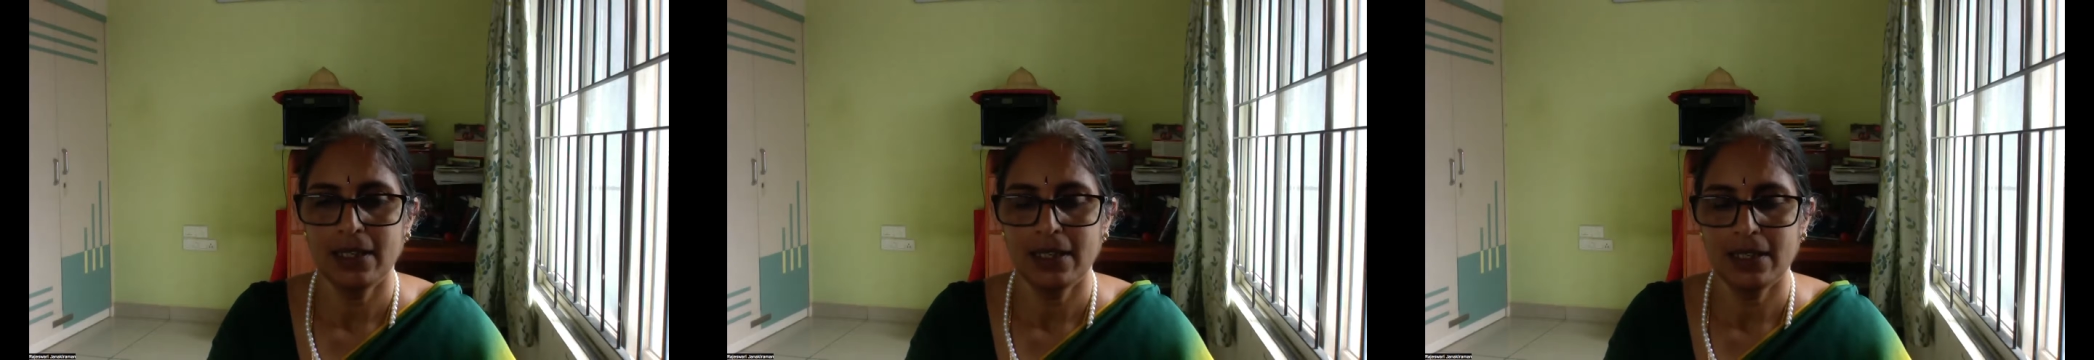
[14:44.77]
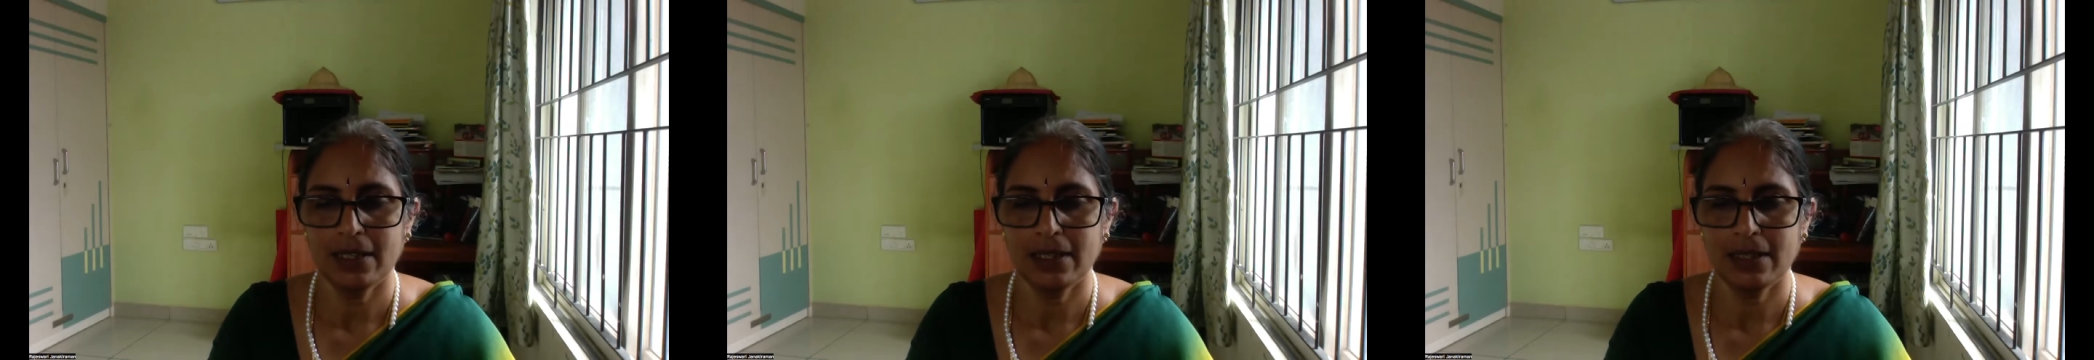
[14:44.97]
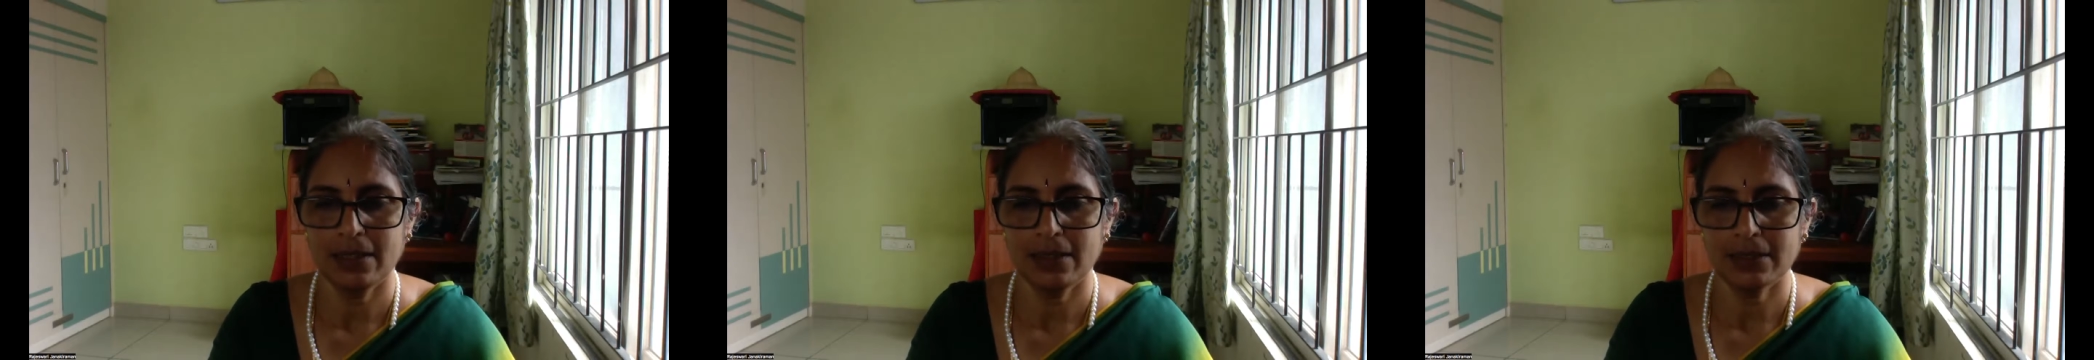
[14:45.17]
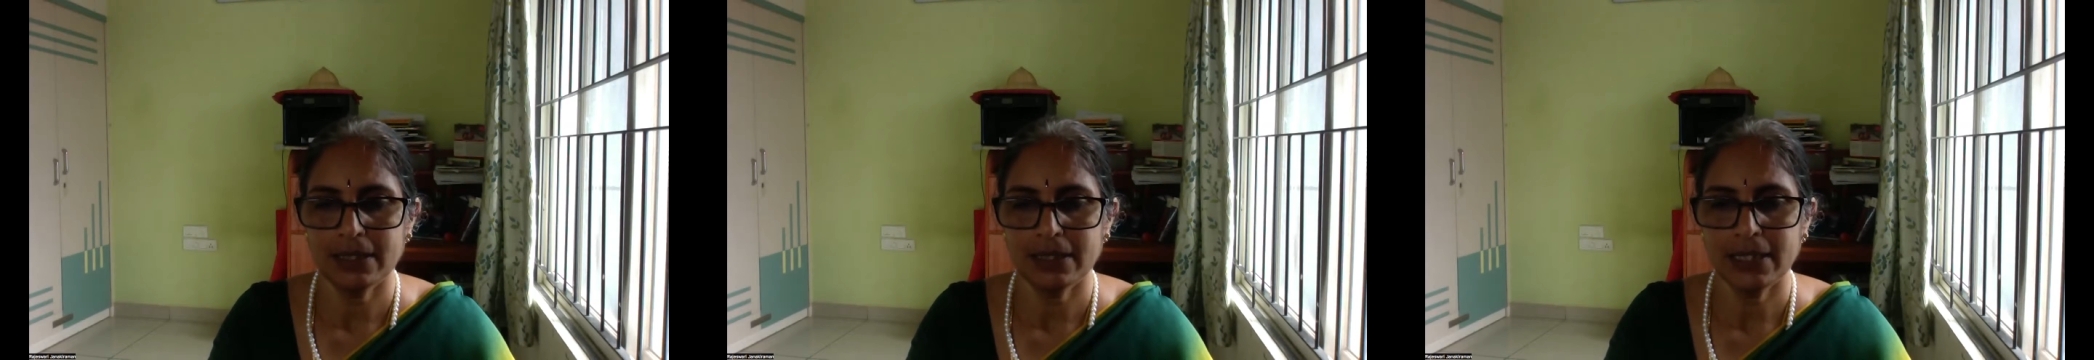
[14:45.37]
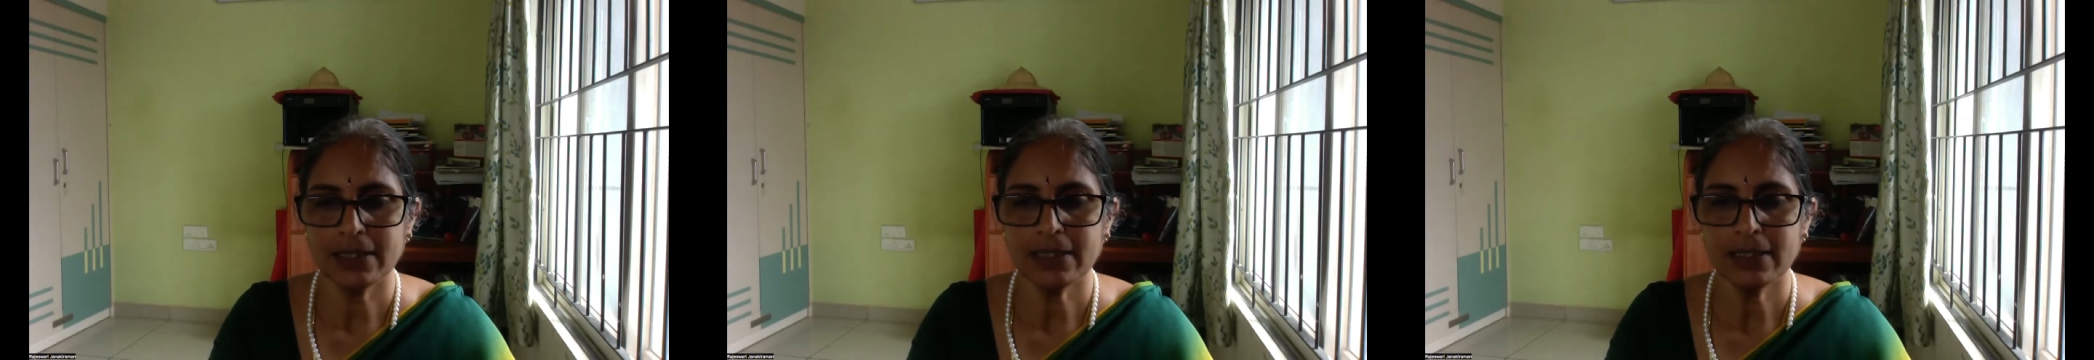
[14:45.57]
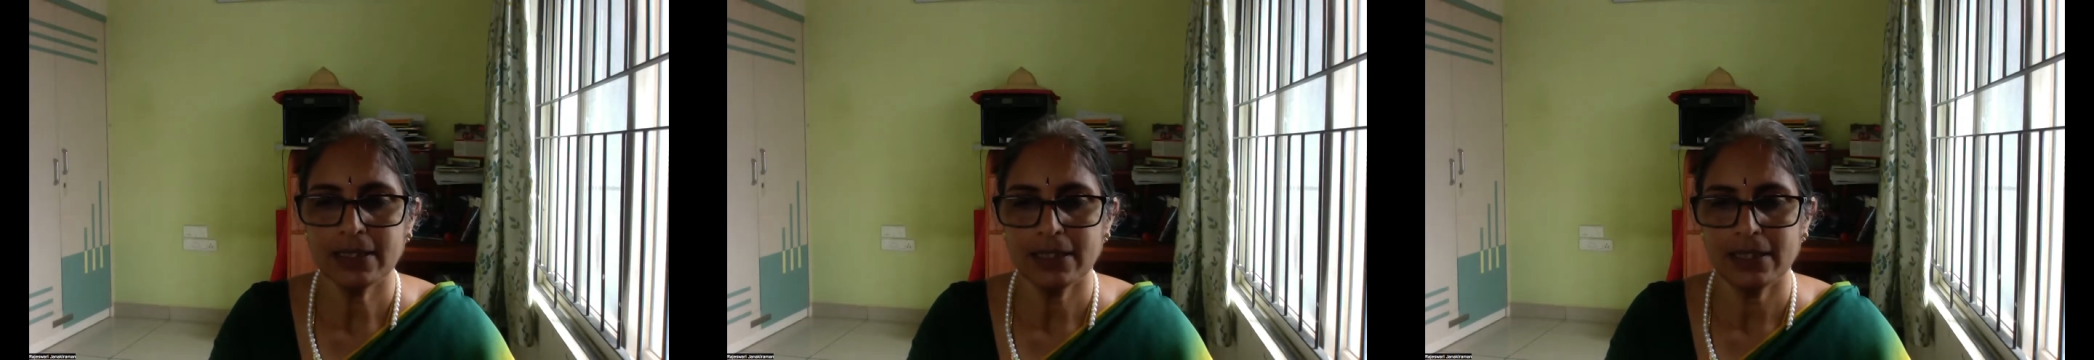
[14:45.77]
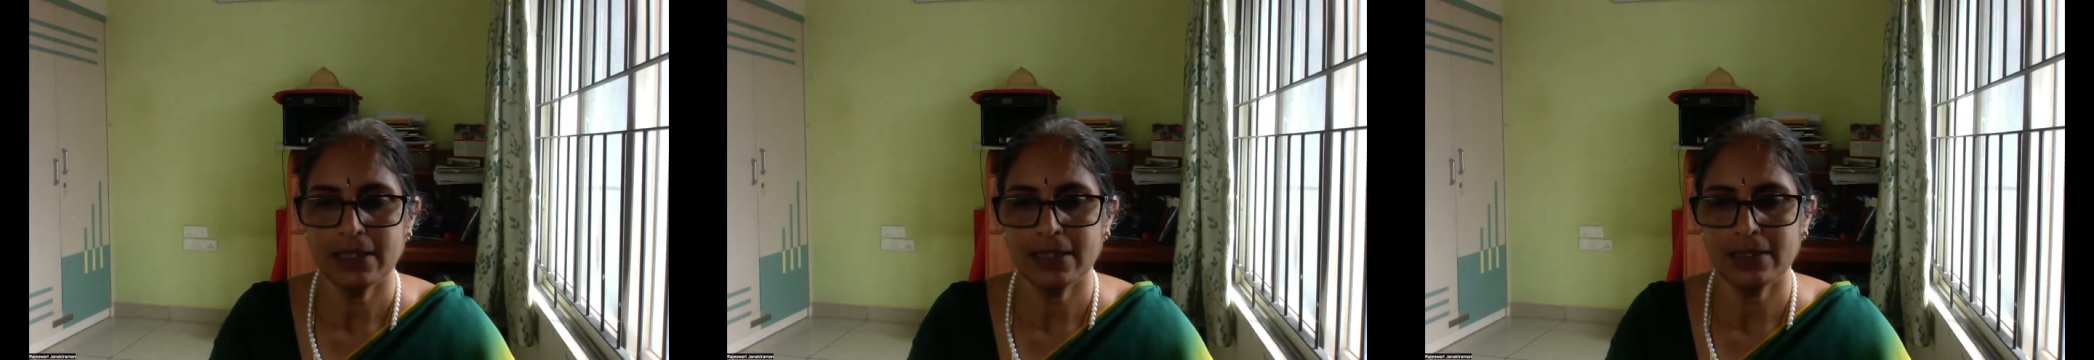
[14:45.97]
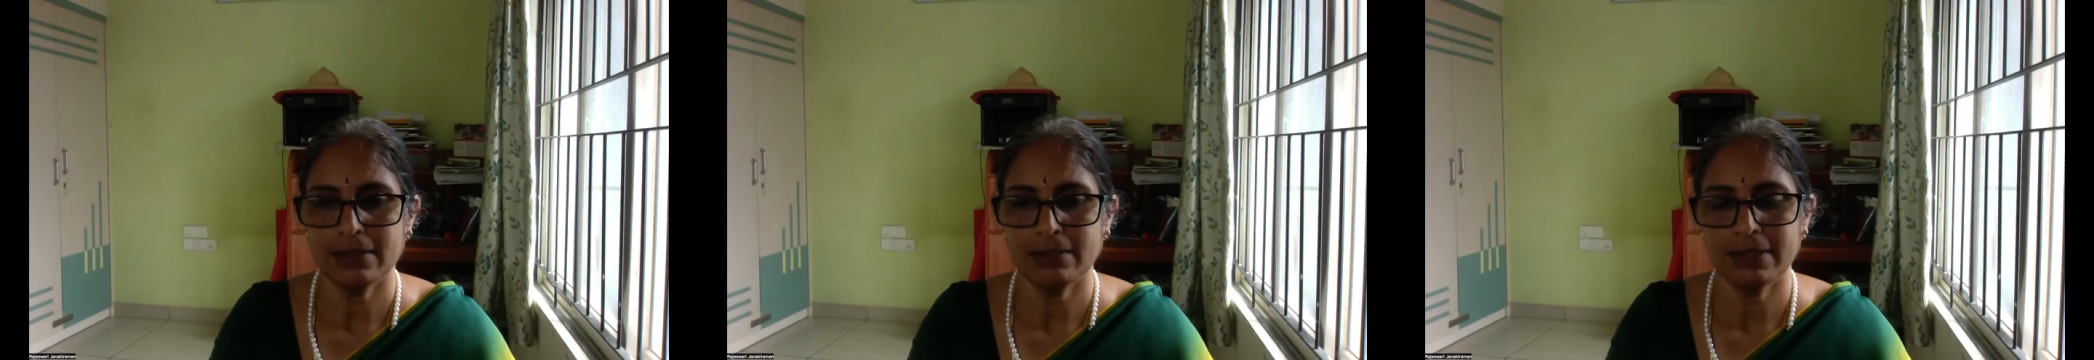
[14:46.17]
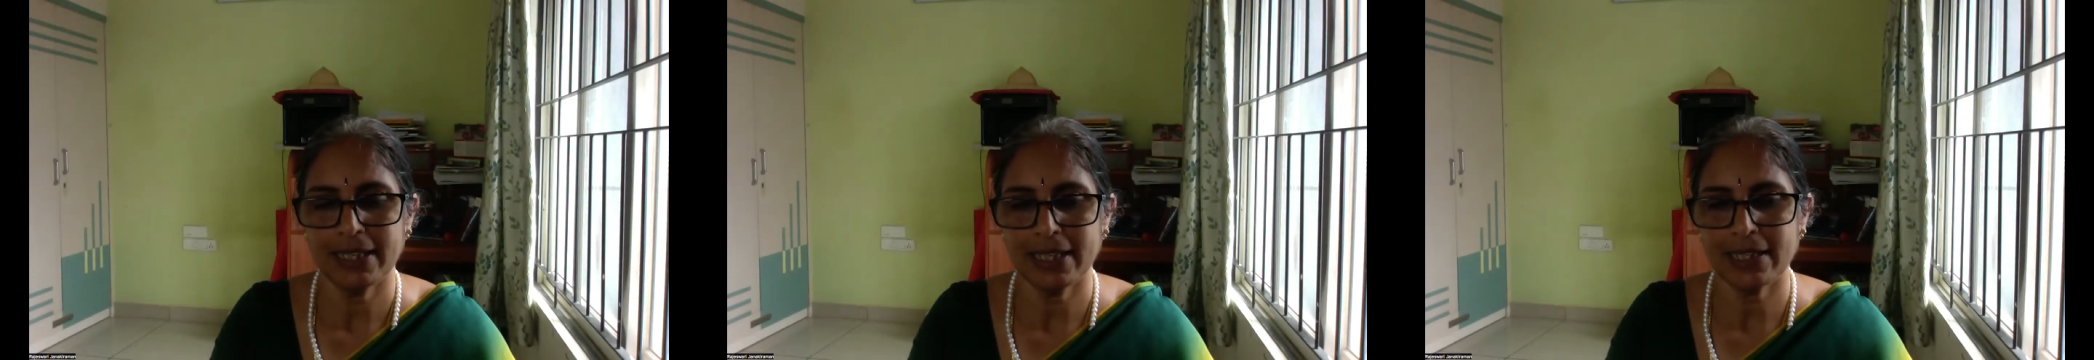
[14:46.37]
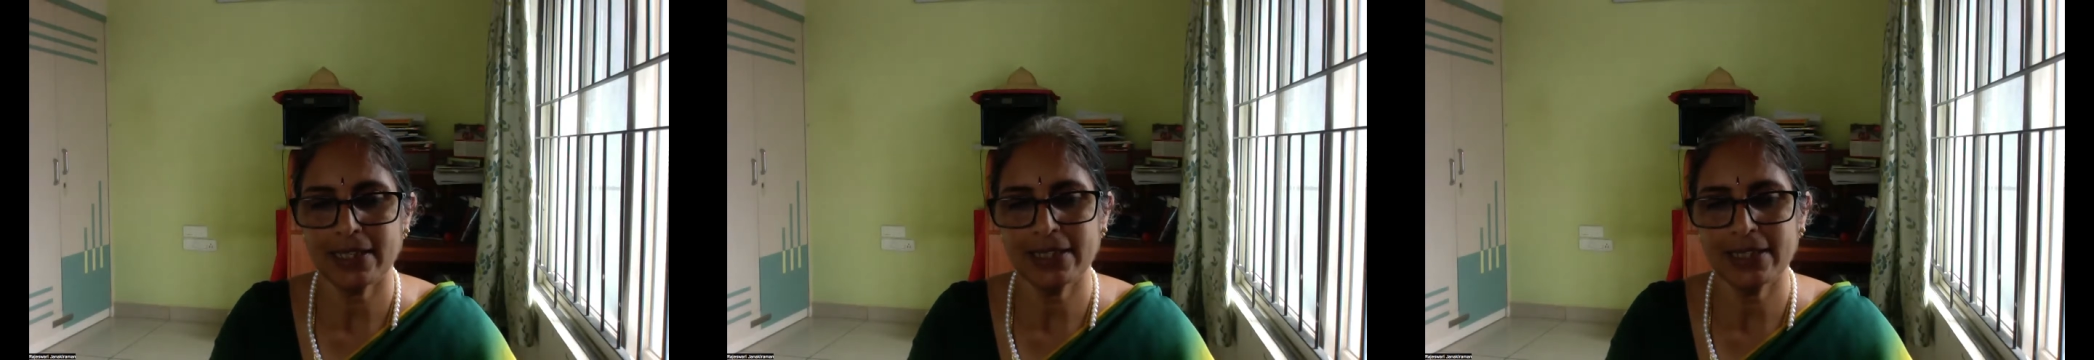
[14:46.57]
then rare,